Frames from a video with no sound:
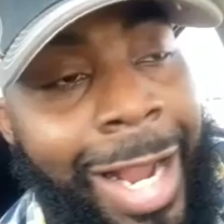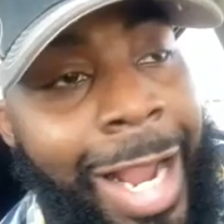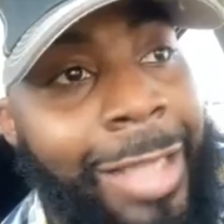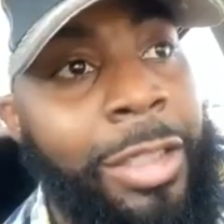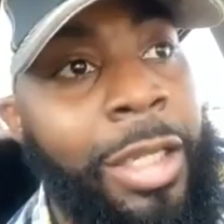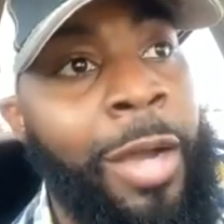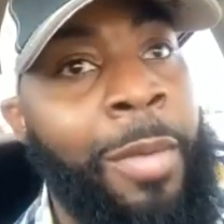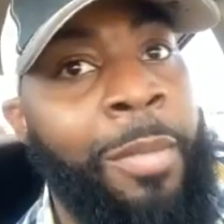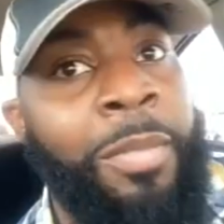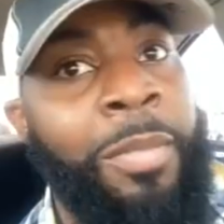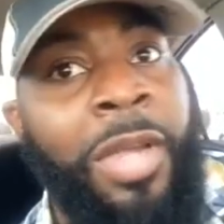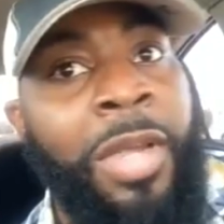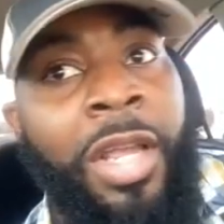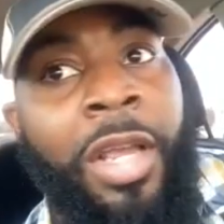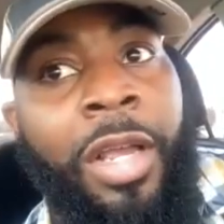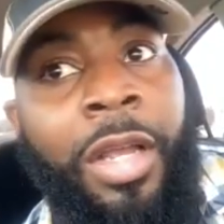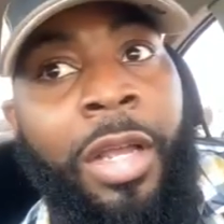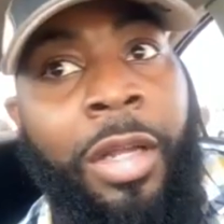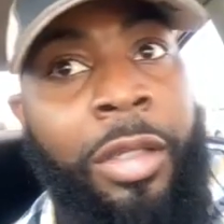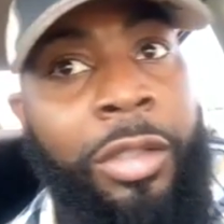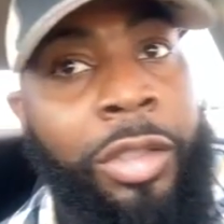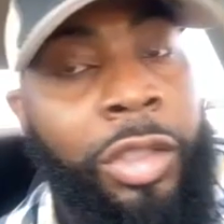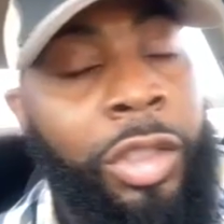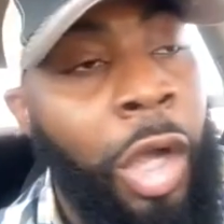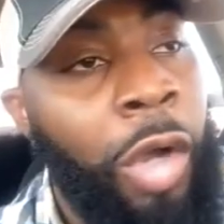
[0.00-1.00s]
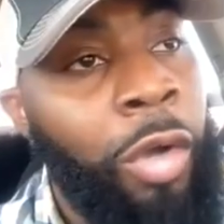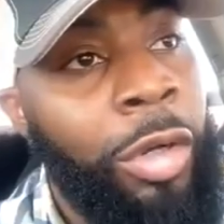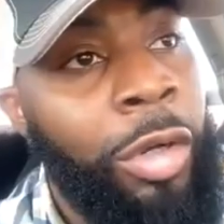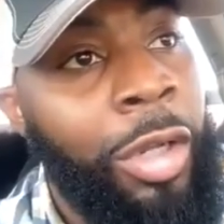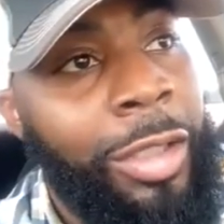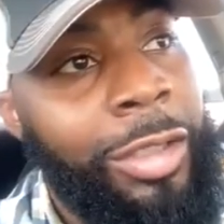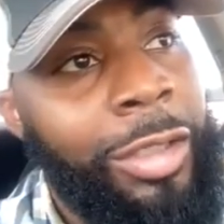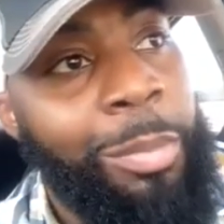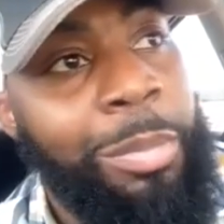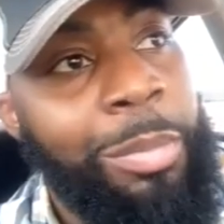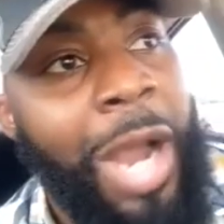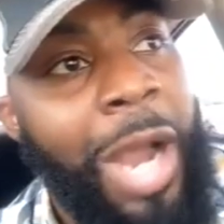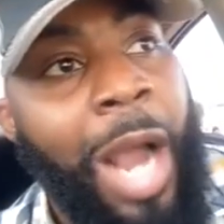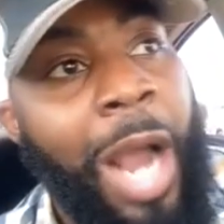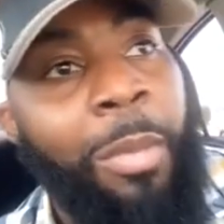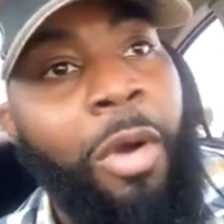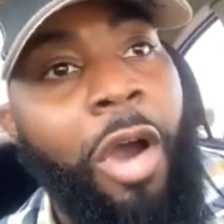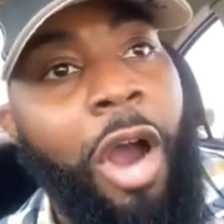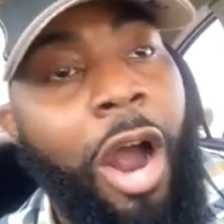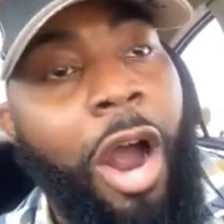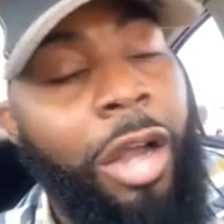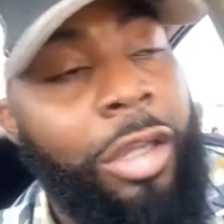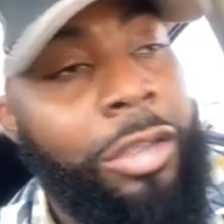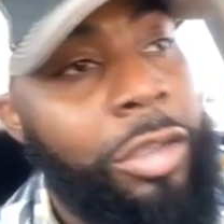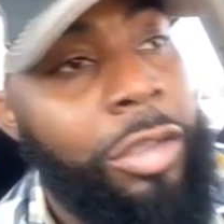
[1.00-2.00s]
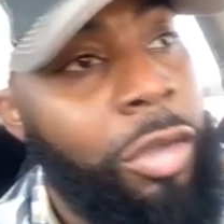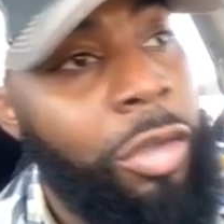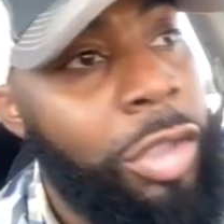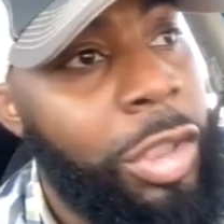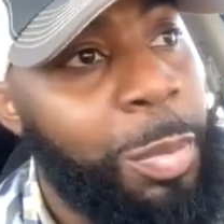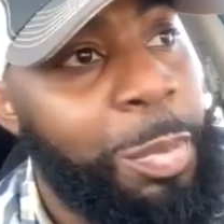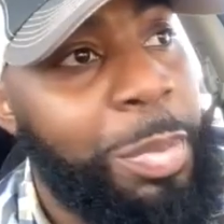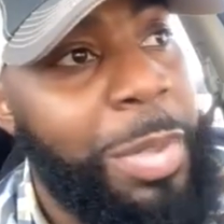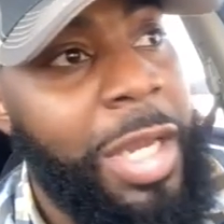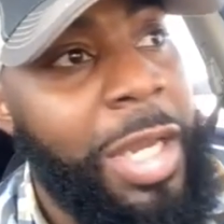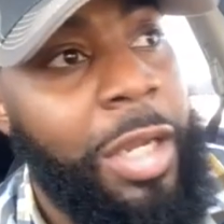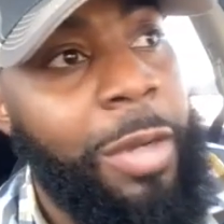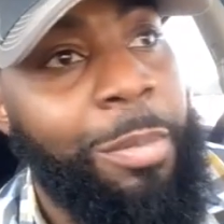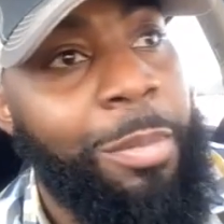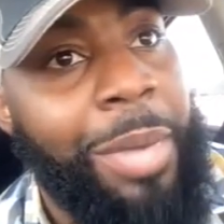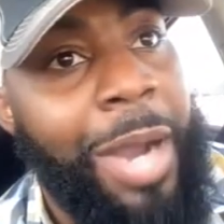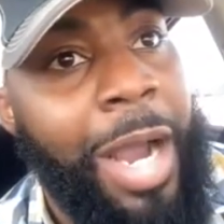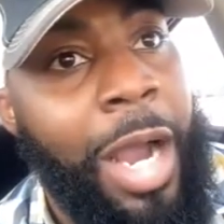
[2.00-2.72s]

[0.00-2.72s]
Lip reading: got some. So look, the Bible also speak